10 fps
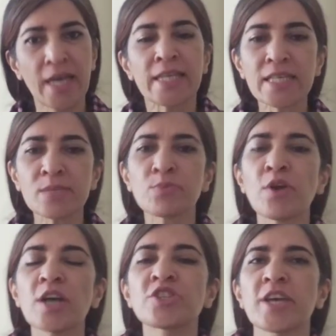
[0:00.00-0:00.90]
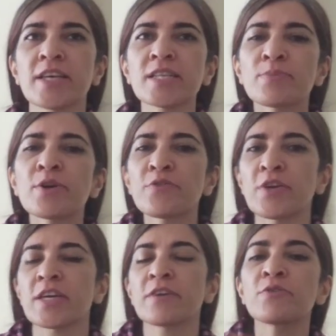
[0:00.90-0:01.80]
This project is
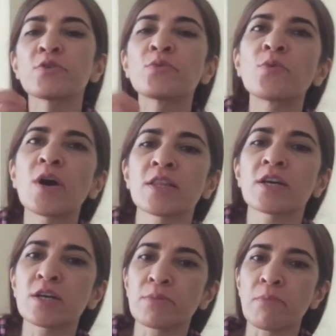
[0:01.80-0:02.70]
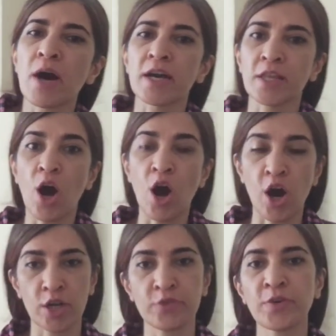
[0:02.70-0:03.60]
perfect if you want to combine
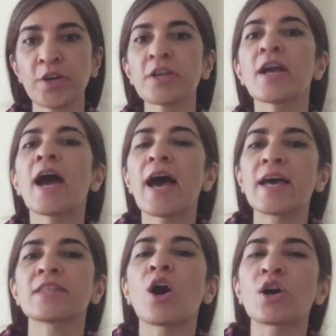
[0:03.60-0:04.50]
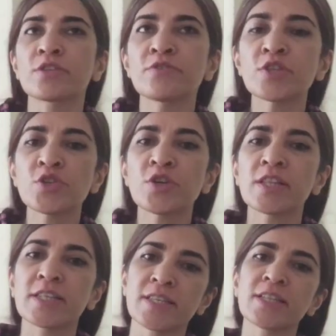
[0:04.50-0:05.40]
hardware and artificial
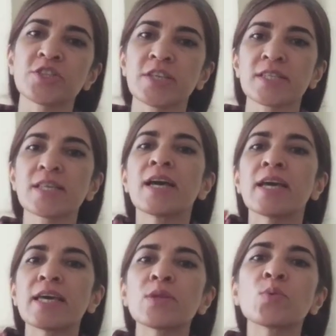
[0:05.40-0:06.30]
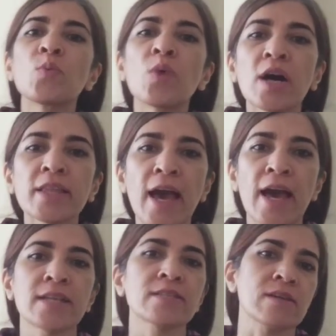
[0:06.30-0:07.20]
intelligence in one
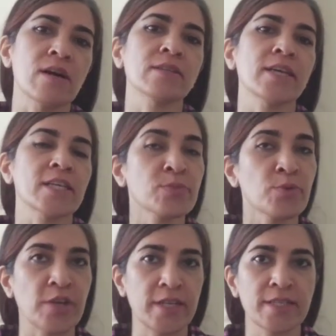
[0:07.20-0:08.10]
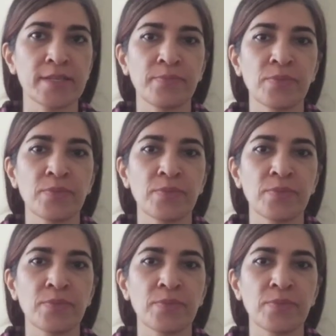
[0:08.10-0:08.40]
hands-on experience.